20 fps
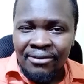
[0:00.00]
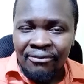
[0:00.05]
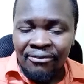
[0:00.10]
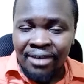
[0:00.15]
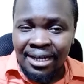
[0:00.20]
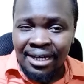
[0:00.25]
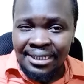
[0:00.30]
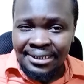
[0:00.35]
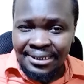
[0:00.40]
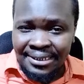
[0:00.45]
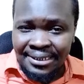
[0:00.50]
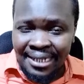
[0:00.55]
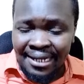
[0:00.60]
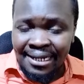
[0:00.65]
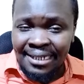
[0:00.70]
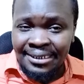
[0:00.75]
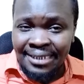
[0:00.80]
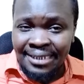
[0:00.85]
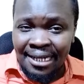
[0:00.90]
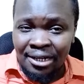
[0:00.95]
they are
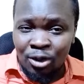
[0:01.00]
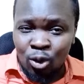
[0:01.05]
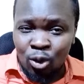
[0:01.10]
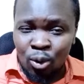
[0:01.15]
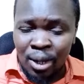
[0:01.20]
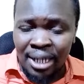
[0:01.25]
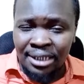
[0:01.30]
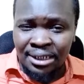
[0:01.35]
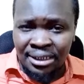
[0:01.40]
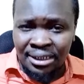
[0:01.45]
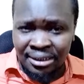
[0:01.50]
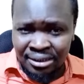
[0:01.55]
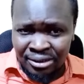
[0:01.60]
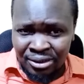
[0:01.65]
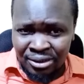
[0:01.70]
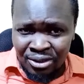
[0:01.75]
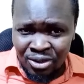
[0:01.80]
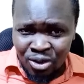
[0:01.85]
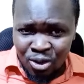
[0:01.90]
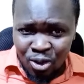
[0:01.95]
silent and quiet
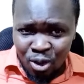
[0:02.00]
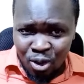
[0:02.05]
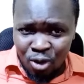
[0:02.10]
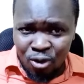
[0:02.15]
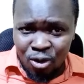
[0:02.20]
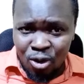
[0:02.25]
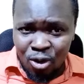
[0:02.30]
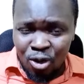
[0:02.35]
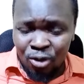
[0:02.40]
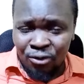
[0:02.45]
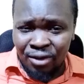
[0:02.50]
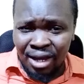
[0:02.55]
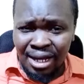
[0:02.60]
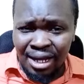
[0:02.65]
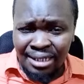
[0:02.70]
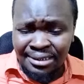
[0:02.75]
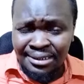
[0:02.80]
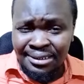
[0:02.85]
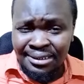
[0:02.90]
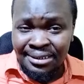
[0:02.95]
on
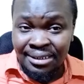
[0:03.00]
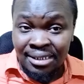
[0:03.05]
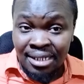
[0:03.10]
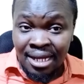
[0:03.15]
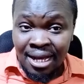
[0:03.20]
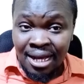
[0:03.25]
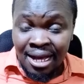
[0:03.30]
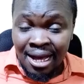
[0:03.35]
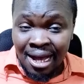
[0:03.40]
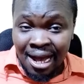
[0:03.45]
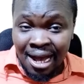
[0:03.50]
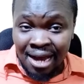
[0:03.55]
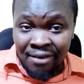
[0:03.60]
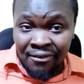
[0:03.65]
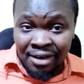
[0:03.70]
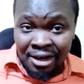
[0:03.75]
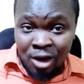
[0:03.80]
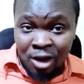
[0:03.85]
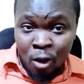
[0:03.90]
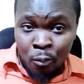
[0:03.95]
that,
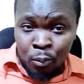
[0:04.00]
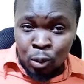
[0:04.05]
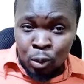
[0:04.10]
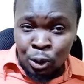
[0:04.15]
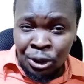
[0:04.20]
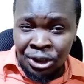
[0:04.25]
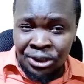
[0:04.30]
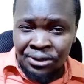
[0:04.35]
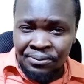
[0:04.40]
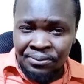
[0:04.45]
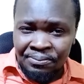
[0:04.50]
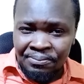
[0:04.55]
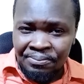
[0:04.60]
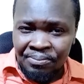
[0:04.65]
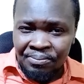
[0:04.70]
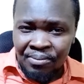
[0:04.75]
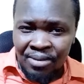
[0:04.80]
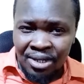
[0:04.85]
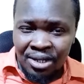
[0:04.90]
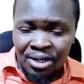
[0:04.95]
and they are now pushing
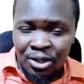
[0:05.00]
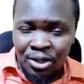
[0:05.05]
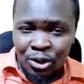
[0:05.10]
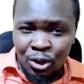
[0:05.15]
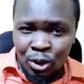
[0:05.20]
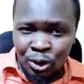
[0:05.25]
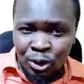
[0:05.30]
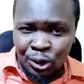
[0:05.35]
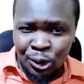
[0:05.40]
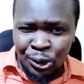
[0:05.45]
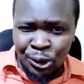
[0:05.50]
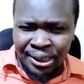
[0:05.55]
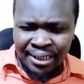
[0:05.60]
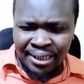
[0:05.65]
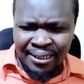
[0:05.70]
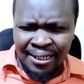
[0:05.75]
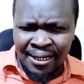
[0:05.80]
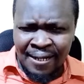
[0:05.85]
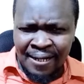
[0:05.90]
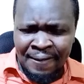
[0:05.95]
Johnson
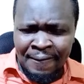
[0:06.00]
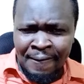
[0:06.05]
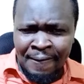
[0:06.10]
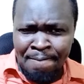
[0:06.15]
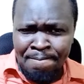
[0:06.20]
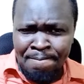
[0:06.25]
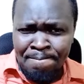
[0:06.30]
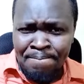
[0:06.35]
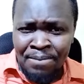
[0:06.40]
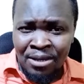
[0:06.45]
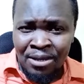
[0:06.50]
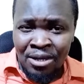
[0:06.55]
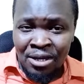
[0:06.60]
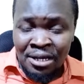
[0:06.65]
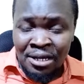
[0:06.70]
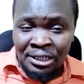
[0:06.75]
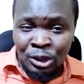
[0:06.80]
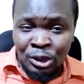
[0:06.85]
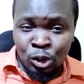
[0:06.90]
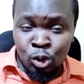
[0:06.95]
Sakaja
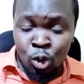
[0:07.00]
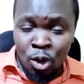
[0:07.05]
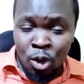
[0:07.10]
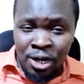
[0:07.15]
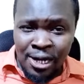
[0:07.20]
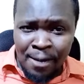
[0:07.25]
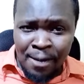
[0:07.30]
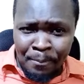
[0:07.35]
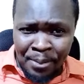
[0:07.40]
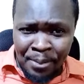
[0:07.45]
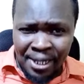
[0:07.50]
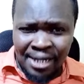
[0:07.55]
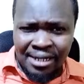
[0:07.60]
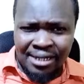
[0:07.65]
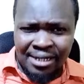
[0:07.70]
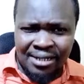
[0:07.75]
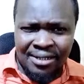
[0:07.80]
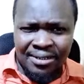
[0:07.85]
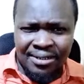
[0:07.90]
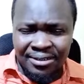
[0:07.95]
to only
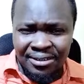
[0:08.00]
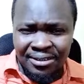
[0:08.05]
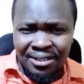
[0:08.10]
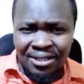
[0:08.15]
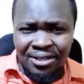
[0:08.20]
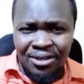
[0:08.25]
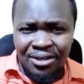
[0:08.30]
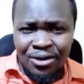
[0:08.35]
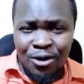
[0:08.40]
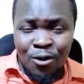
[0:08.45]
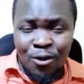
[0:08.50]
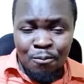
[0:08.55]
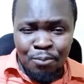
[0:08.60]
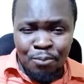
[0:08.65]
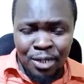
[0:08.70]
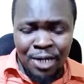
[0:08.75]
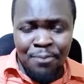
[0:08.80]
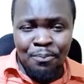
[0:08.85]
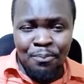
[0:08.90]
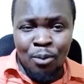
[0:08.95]
pick
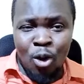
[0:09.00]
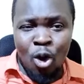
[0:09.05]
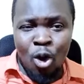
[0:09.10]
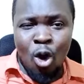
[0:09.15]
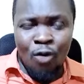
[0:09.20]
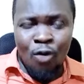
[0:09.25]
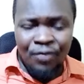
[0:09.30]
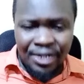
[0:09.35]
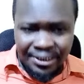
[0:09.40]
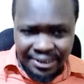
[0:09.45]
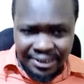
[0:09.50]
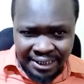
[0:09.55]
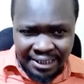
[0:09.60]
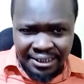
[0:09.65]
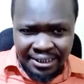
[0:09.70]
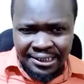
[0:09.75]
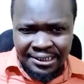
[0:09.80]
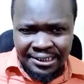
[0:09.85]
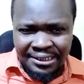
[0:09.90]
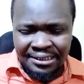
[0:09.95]
people of
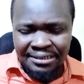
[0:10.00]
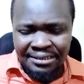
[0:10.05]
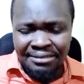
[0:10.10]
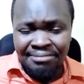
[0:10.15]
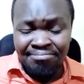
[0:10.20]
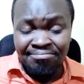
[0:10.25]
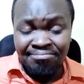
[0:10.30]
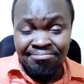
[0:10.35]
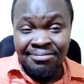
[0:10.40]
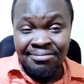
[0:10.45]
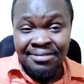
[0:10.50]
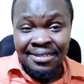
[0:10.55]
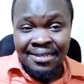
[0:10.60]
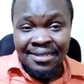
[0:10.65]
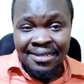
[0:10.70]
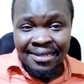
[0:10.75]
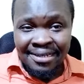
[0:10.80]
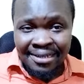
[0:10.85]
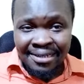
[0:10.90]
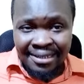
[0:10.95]
integrity
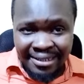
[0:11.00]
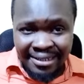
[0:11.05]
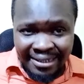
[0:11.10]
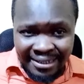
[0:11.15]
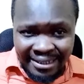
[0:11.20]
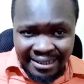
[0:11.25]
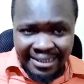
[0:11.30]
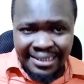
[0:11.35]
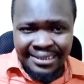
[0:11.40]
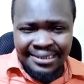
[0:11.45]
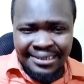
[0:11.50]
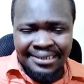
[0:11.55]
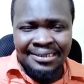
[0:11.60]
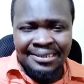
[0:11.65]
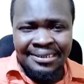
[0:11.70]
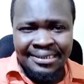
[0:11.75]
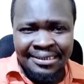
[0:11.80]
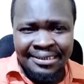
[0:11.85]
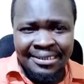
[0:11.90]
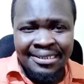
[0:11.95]
in
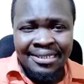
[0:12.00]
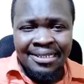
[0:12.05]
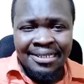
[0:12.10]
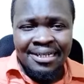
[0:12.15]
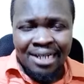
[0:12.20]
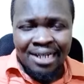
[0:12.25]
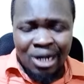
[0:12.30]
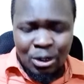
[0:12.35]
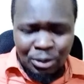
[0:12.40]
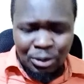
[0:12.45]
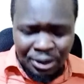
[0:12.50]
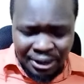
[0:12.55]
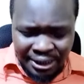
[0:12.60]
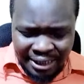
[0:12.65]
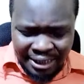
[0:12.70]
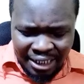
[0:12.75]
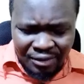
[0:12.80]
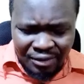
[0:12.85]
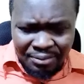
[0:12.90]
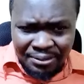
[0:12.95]
his
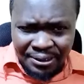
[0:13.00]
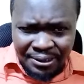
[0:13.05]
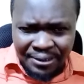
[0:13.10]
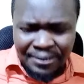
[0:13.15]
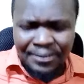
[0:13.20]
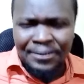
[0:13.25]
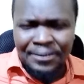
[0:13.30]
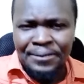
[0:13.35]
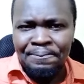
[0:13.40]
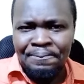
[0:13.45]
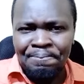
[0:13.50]
county government.